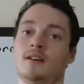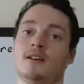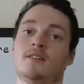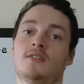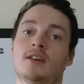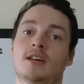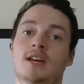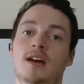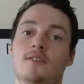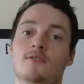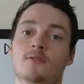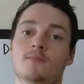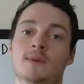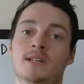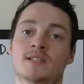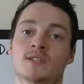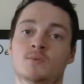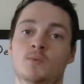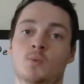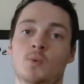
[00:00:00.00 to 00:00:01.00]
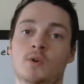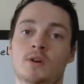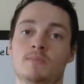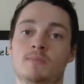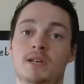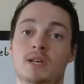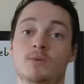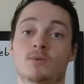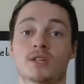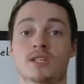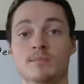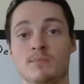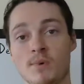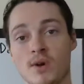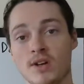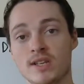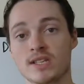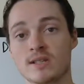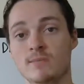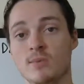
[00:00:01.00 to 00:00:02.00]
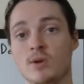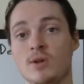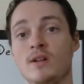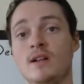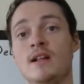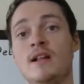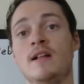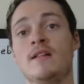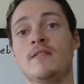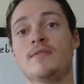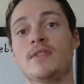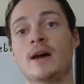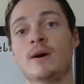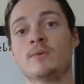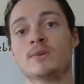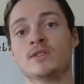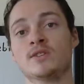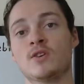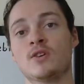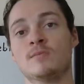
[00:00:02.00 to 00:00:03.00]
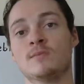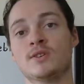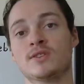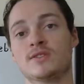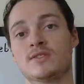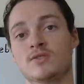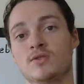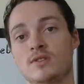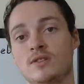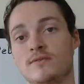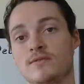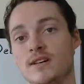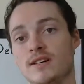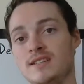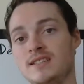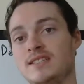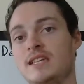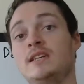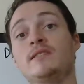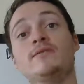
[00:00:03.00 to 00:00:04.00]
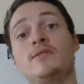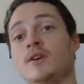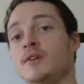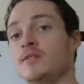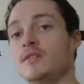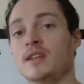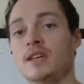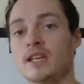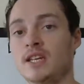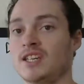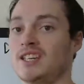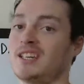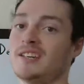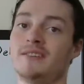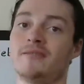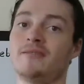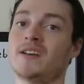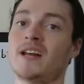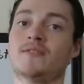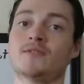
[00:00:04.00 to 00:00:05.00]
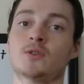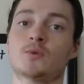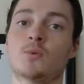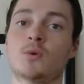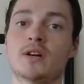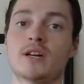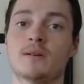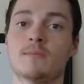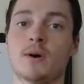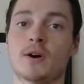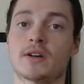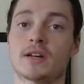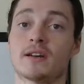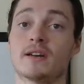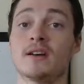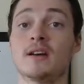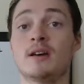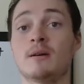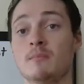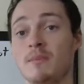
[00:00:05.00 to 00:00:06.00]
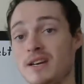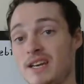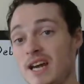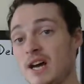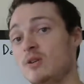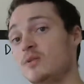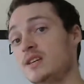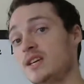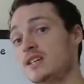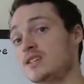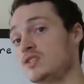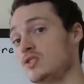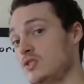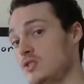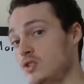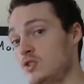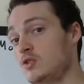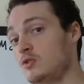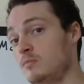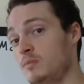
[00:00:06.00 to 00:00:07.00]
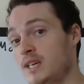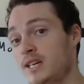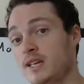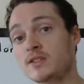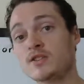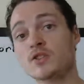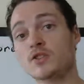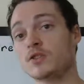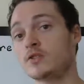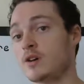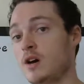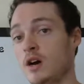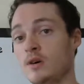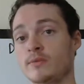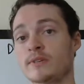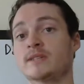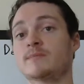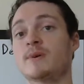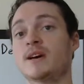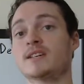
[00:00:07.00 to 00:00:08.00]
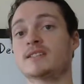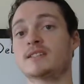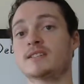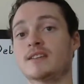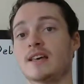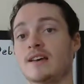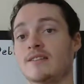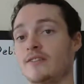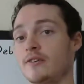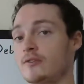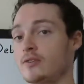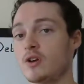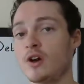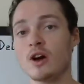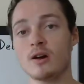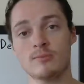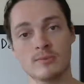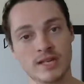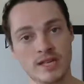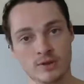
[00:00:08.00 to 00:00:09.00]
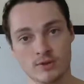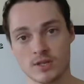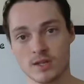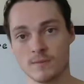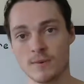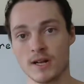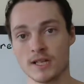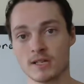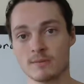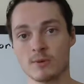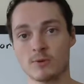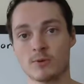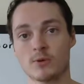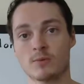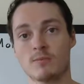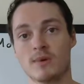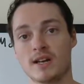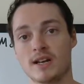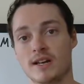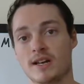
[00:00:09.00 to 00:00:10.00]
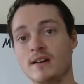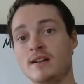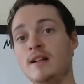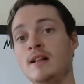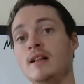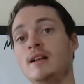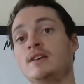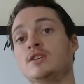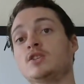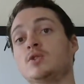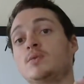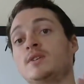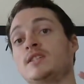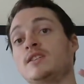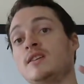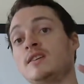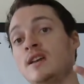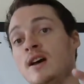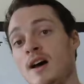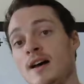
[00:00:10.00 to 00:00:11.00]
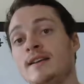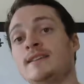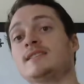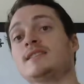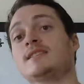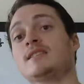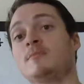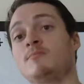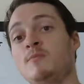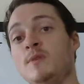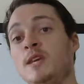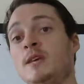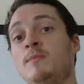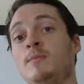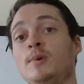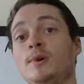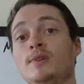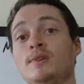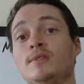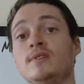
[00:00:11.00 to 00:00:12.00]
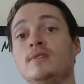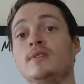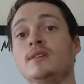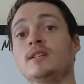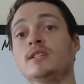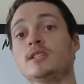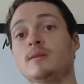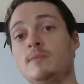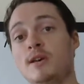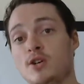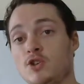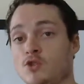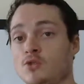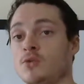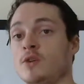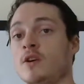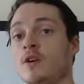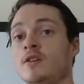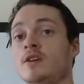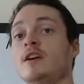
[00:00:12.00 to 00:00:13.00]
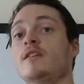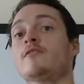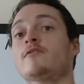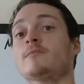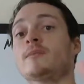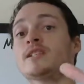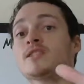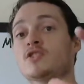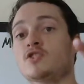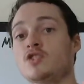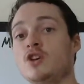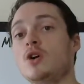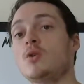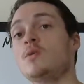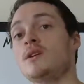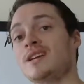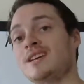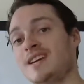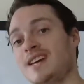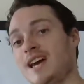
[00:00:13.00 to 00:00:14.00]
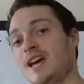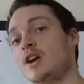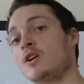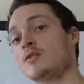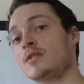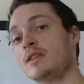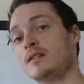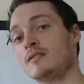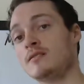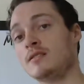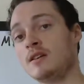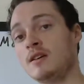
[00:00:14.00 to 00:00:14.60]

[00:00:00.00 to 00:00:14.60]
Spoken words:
that governments would be responsible. That was almost sort of a default thing. You didn't even have to worry about it. But nowadays you do, because they're not respecting that. They're not being responsible with money. So it's on us, the people, to make sure our governments know and care that